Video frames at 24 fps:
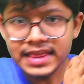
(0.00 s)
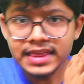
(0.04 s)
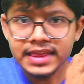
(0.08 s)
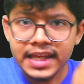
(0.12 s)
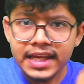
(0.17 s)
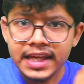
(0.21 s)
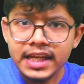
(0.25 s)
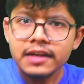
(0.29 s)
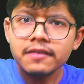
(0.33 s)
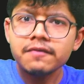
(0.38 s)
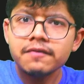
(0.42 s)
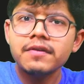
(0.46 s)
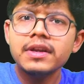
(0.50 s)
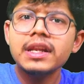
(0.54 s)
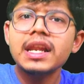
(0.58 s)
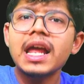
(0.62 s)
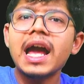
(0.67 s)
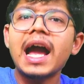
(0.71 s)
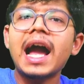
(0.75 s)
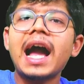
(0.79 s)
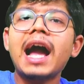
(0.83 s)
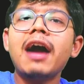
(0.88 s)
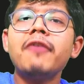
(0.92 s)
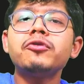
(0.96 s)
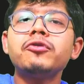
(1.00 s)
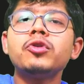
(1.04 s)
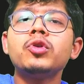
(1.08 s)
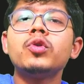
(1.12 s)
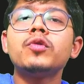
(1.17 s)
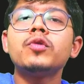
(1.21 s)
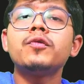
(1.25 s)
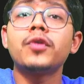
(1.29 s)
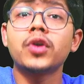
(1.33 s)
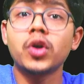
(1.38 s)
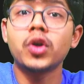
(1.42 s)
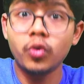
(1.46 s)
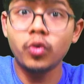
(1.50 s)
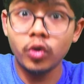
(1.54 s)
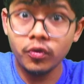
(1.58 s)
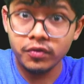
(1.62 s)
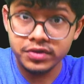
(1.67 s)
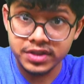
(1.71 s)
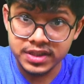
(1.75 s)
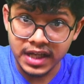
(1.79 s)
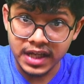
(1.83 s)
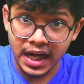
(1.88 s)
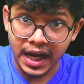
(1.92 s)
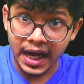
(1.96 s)
then we'll have to look for a node which is
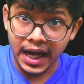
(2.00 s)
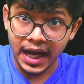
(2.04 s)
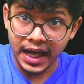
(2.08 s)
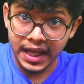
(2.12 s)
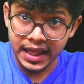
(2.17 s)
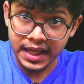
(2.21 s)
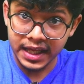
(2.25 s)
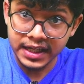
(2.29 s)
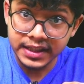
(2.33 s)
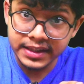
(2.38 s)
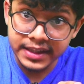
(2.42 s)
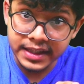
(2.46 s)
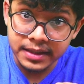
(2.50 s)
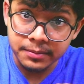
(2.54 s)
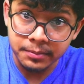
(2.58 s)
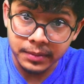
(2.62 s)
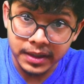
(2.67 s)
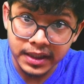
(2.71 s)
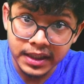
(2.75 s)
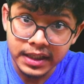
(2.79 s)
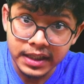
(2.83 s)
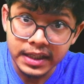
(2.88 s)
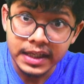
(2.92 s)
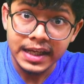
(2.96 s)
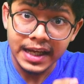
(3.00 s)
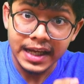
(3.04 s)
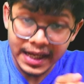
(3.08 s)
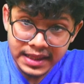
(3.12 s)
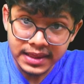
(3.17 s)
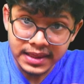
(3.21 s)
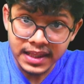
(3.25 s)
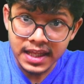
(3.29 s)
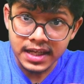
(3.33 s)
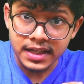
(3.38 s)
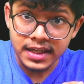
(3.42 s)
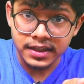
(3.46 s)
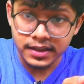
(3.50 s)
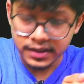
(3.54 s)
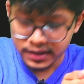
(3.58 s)
higher than me, and then